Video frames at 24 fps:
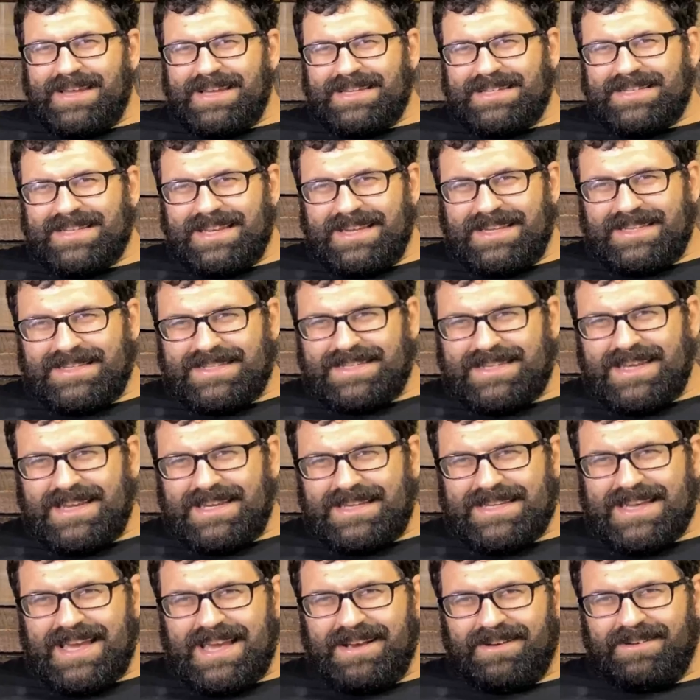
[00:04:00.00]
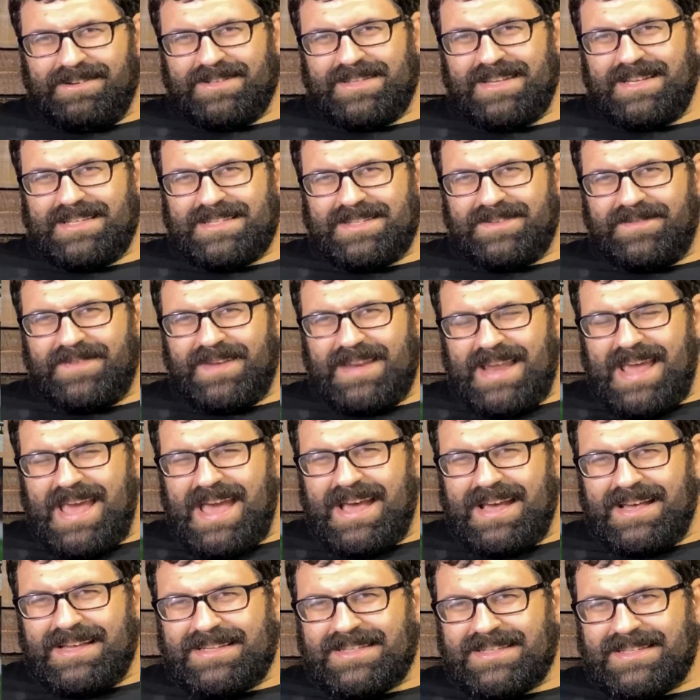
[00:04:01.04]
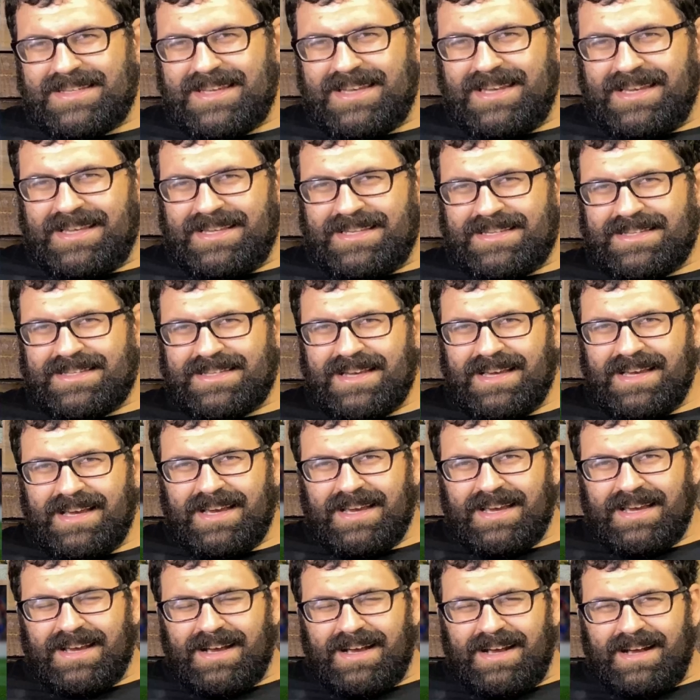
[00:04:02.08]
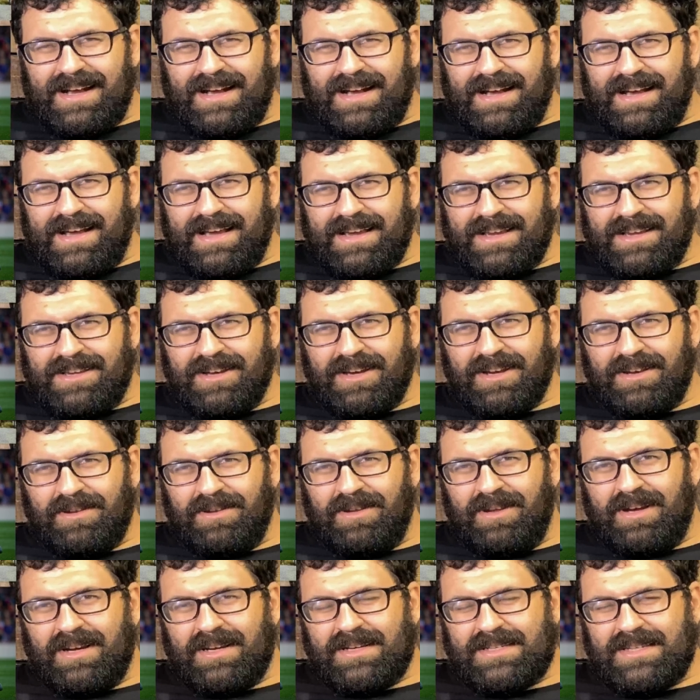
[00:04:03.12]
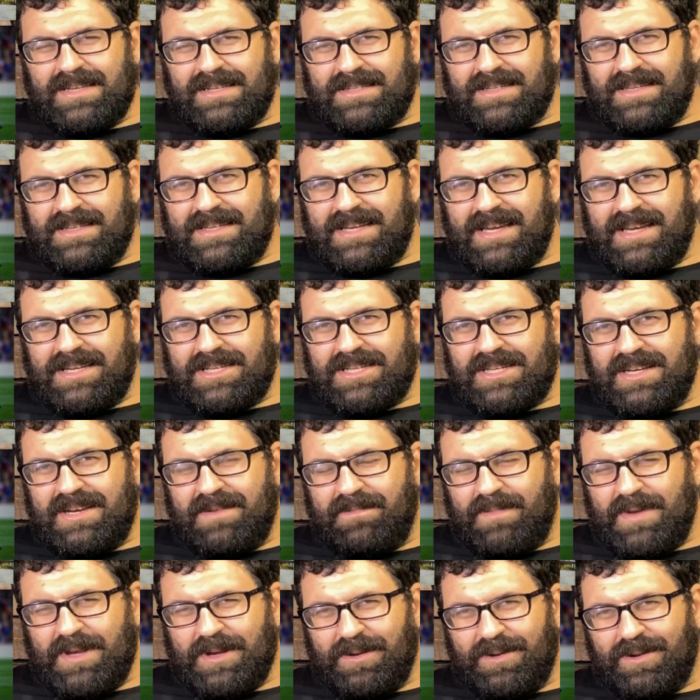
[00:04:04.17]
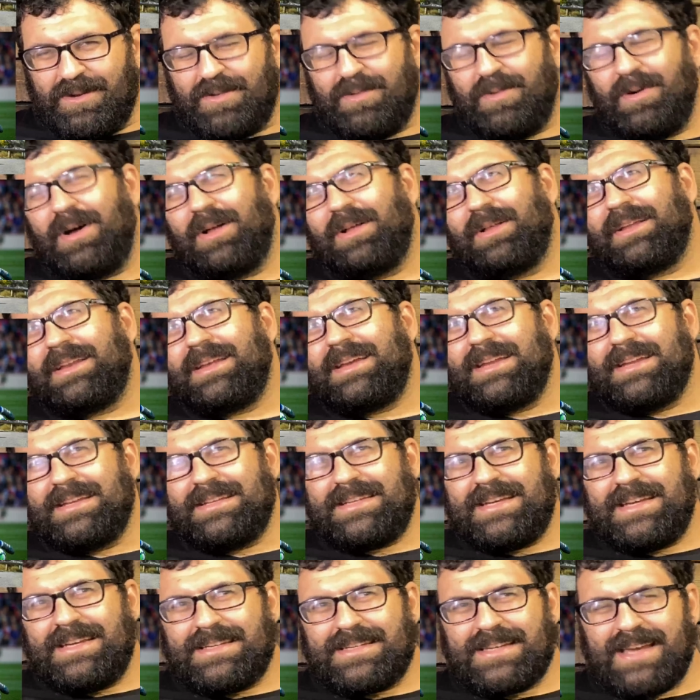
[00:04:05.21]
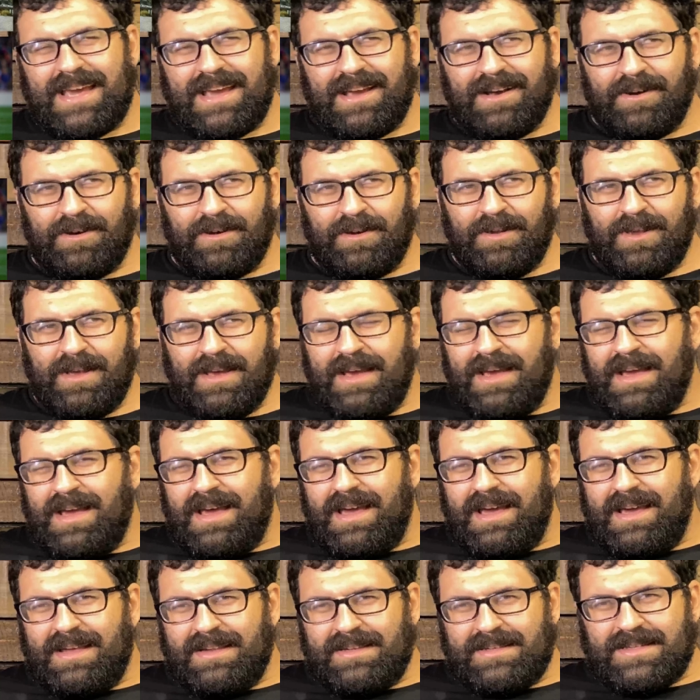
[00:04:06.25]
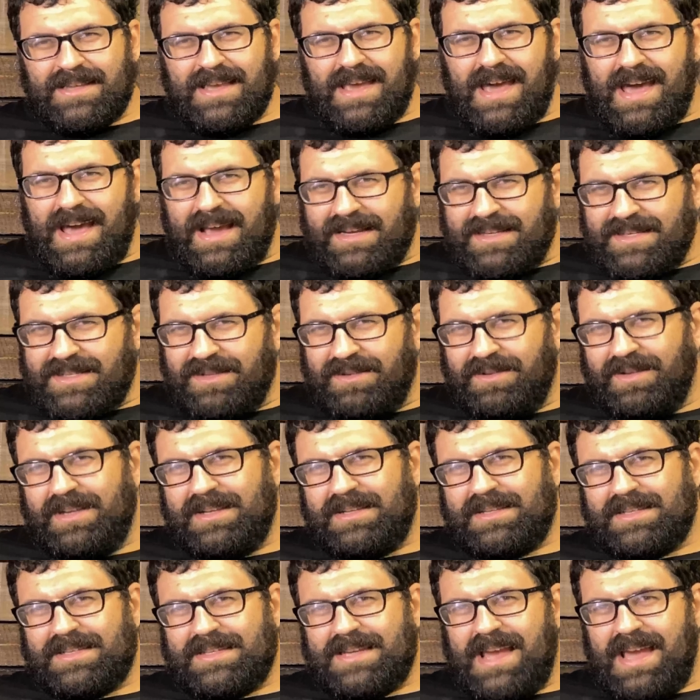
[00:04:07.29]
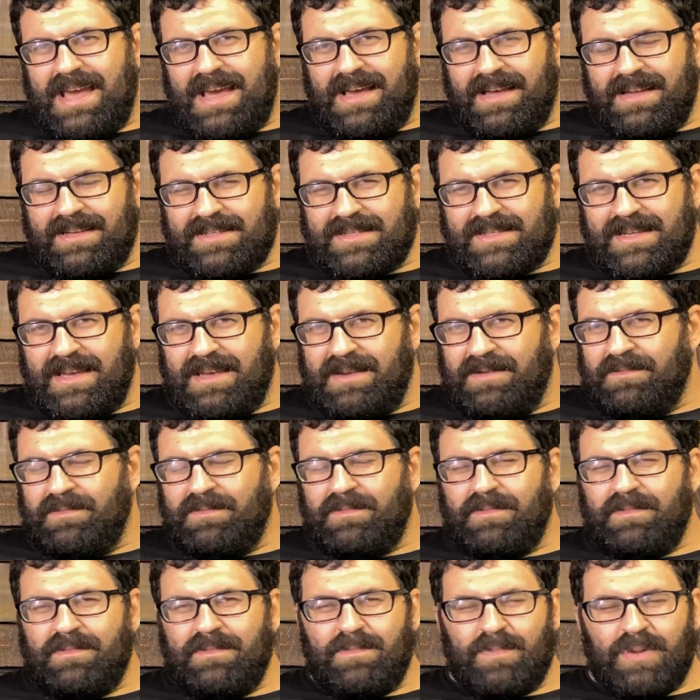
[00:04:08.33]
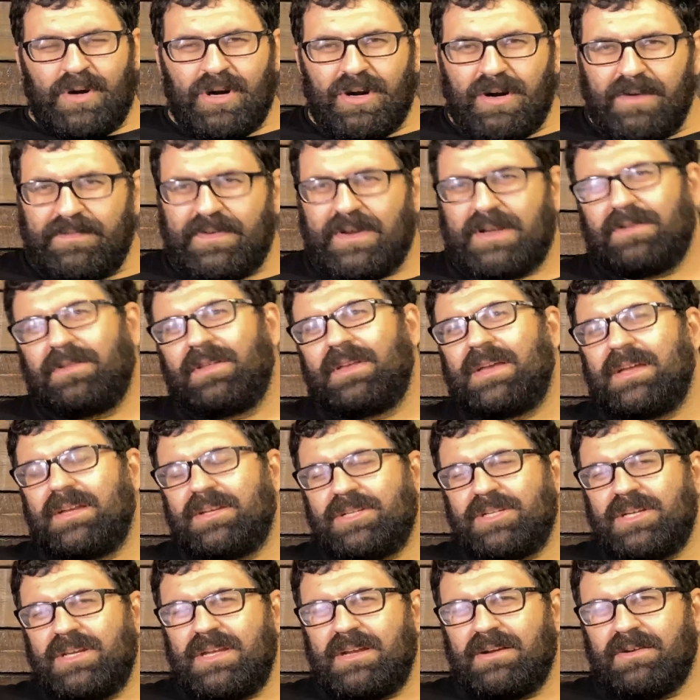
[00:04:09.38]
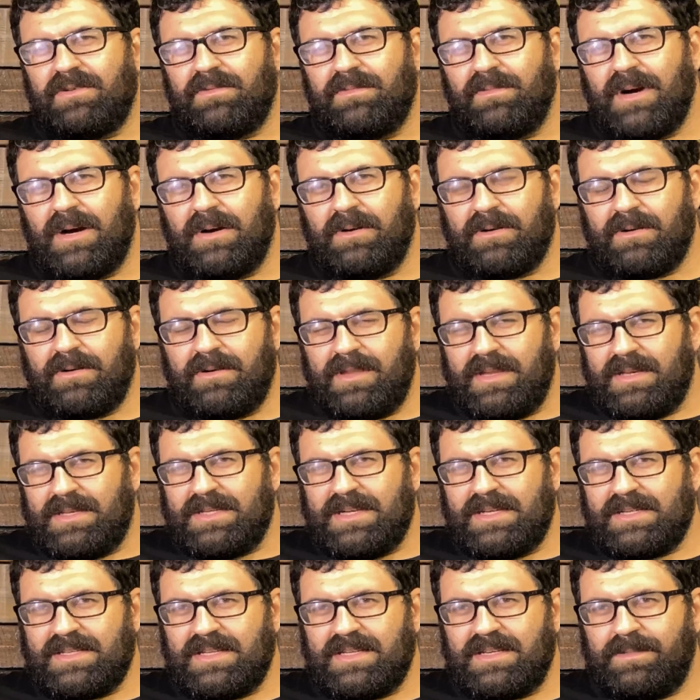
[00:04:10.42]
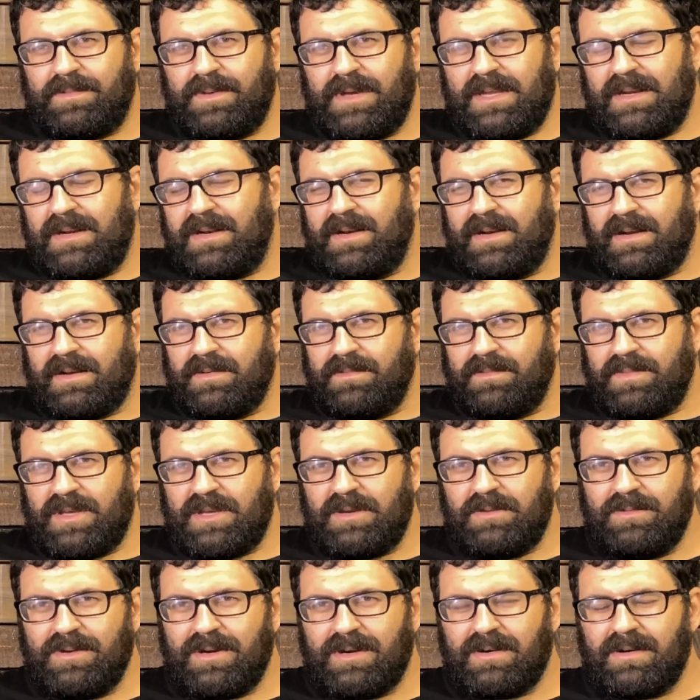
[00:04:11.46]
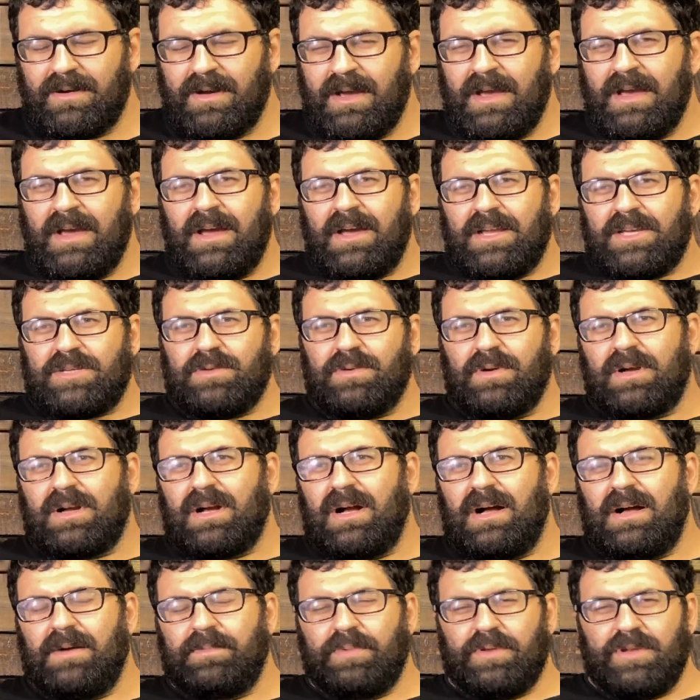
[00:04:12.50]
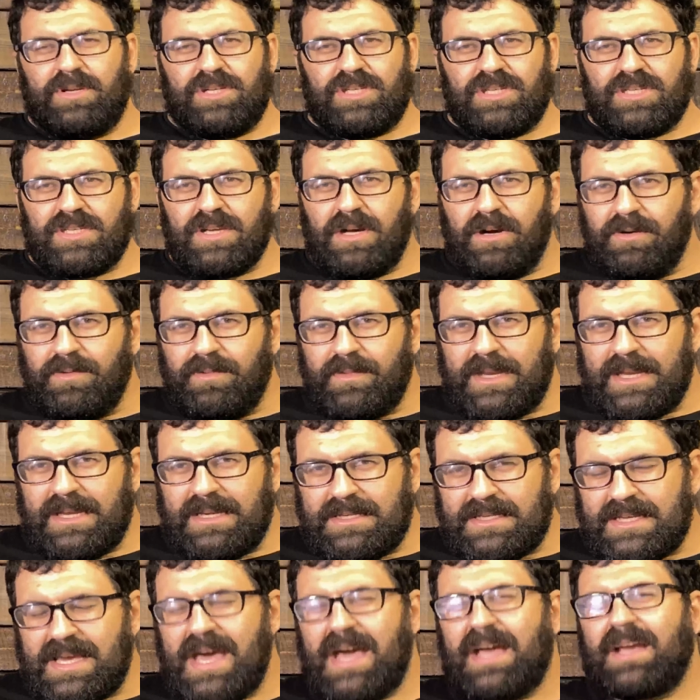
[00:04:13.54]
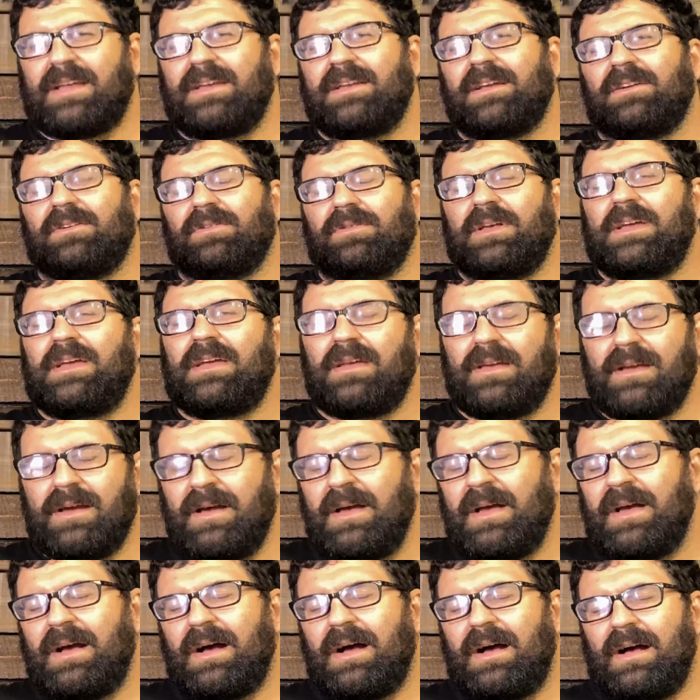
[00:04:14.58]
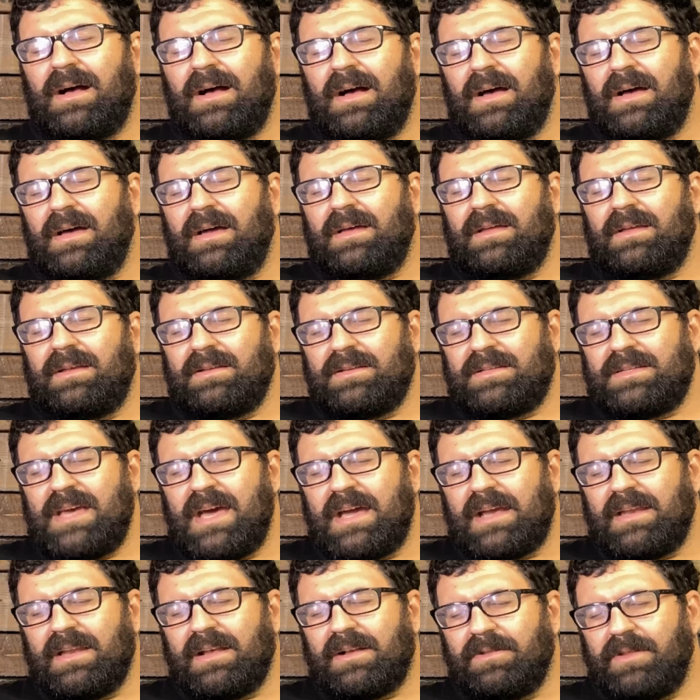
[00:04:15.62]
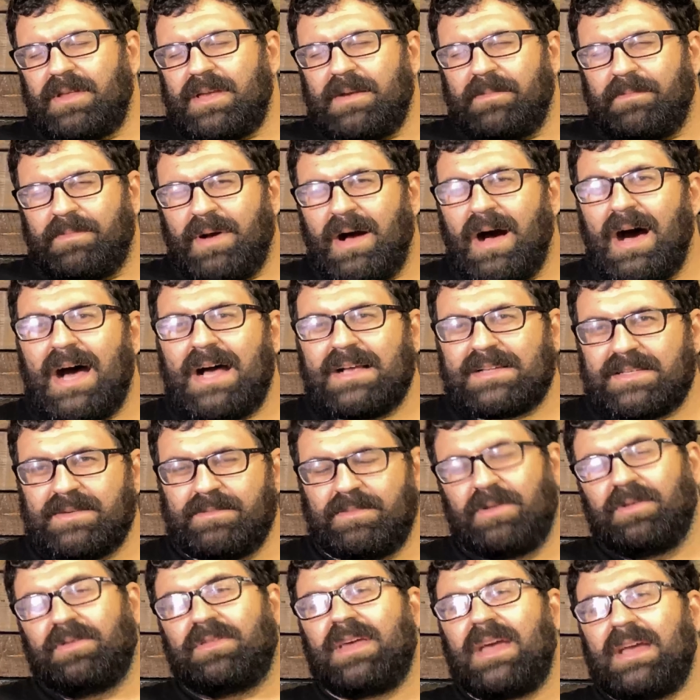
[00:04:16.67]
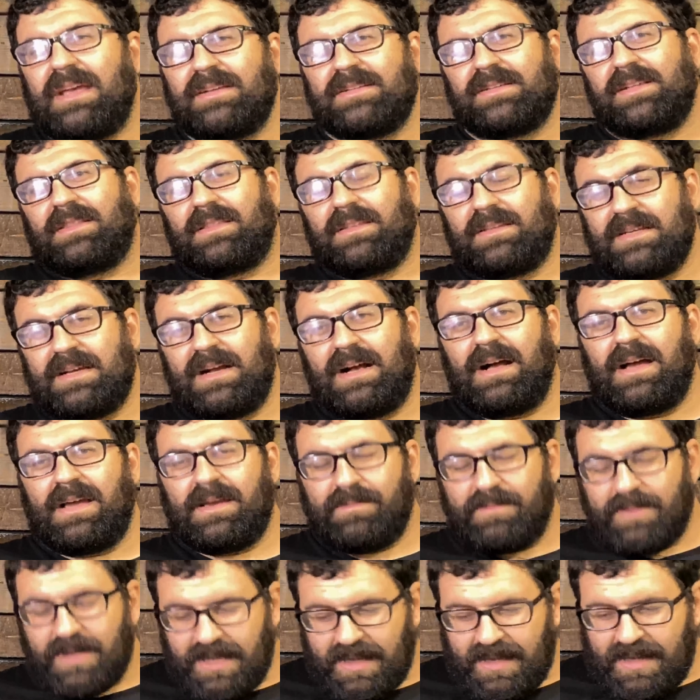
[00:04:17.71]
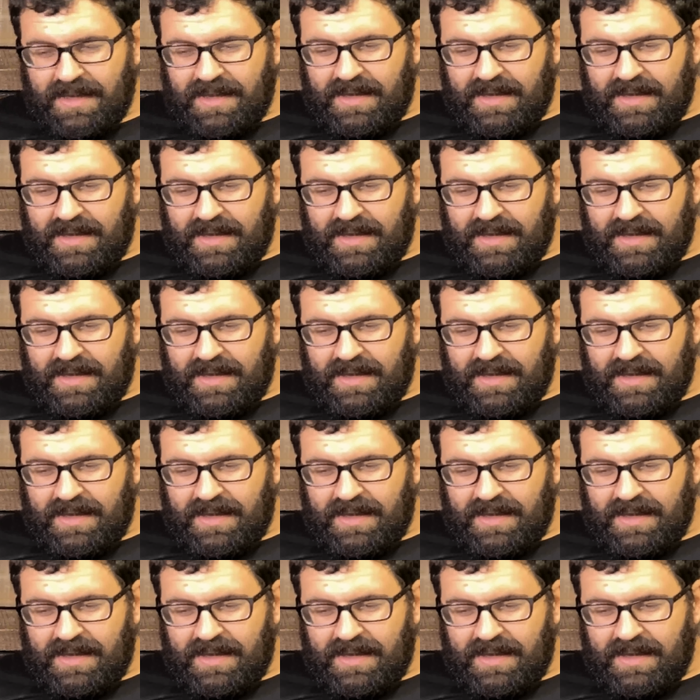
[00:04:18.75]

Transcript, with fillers: is in its details, its finesse, its uh, good looks, its attention to build quality and detail, its excellent stance, and perfectly engineered motor that doesn't depend on a computer to accomplish so many technically uh, technically impossible things at the time.